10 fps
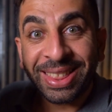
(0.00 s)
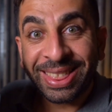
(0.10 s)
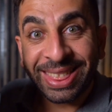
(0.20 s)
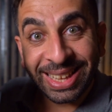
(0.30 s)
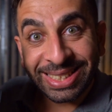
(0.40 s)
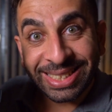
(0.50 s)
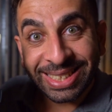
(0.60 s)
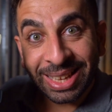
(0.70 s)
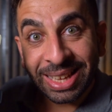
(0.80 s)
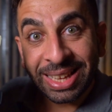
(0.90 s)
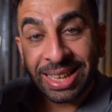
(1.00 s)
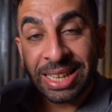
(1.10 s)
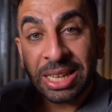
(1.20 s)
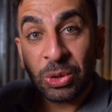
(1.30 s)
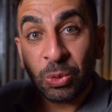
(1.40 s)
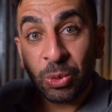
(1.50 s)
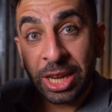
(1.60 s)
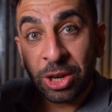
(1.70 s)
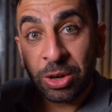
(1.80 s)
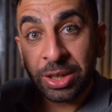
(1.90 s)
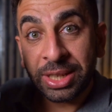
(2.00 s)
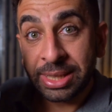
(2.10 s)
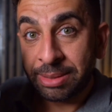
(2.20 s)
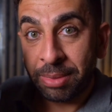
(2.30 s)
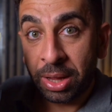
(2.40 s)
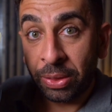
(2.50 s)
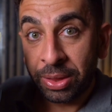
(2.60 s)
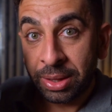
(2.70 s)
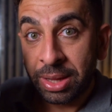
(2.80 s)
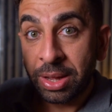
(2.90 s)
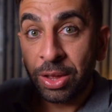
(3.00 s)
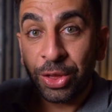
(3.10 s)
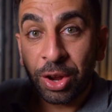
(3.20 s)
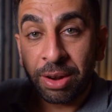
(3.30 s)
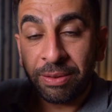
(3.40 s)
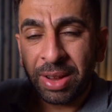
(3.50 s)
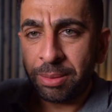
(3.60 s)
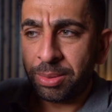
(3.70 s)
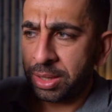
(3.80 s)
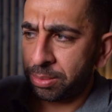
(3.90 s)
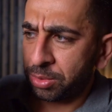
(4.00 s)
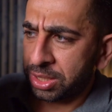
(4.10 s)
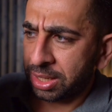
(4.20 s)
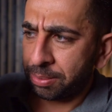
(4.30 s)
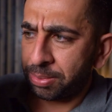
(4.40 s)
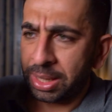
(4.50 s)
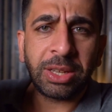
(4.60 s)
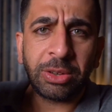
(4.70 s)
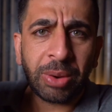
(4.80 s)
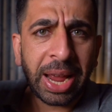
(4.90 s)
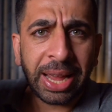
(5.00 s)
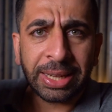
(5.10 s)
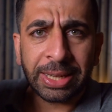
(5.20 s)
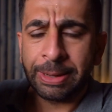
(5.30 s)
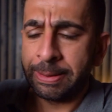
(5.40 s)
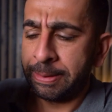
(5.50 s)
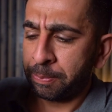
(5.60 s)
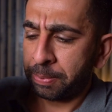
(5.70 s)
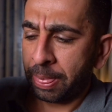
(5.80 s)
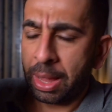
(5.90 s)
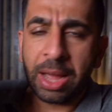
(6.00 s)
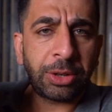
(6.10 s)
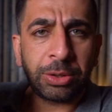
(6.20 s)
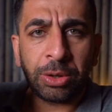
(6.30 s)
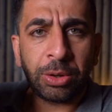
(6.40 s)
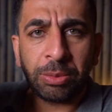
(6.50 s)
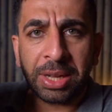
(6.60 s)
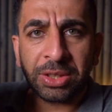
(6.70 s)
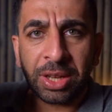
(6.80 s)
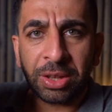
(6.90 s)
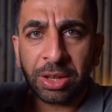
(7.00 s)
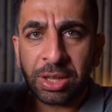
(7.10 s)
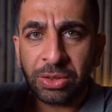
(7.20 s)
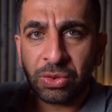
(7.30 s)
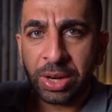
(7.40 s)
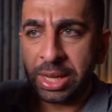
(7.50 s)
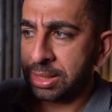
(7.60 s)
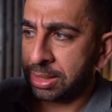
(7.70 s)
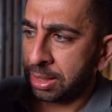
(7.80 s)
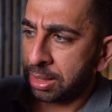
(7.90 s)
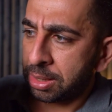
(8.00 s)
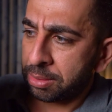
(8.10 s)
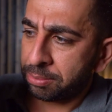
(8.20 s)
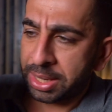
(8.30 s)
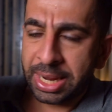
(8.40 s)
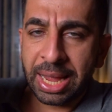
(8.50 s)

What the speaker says: this week or this month. They are available in Mutanabi in Iraq. I don't know about other countries, but I